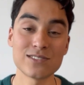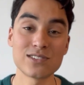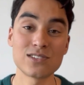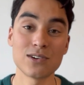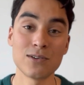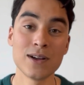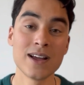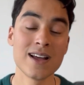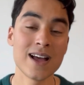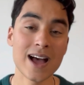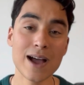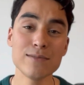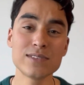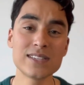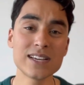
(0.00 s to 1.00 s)
So
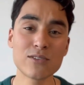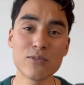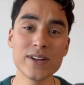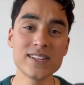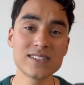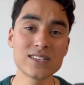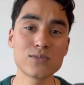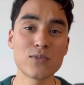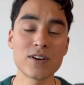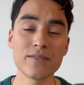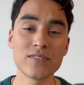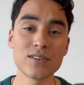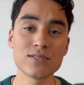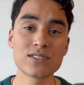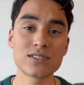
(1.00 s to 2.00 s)
I would say Queen's is one of
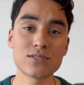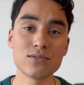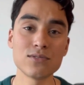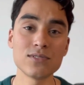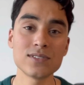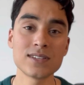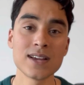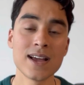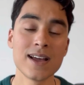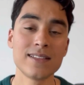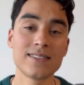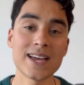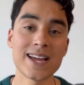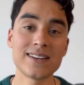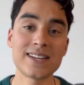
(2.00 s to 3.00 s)
those schools
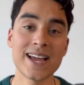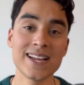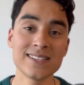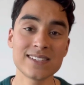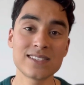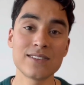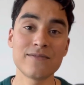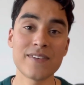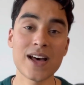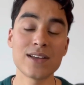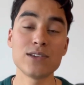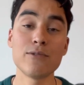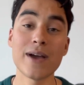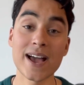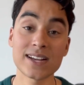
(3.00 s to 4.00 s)
that tends to
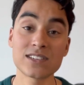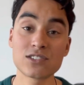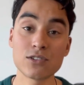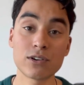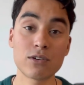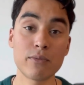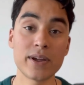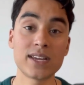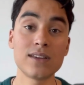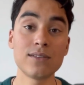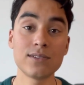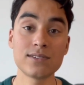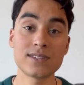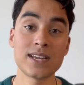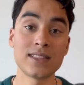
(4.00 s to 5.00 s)
value
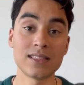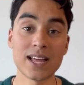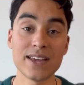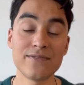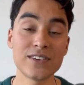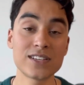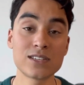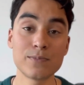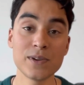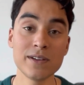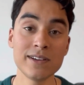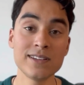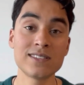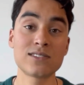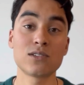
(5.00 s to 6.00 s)
extracurriculars and life
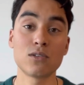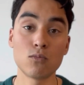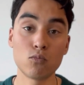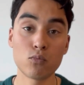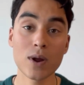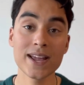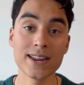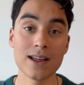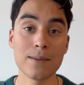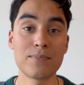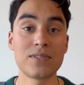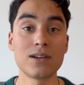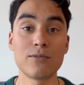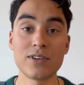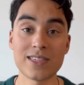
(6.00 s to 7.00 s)
experience right up
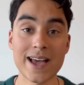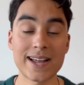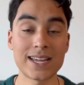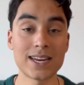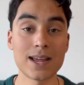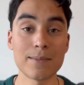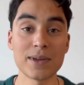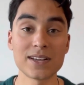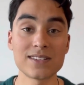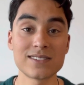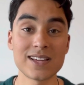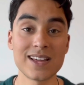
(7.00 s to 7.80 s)
there with academics.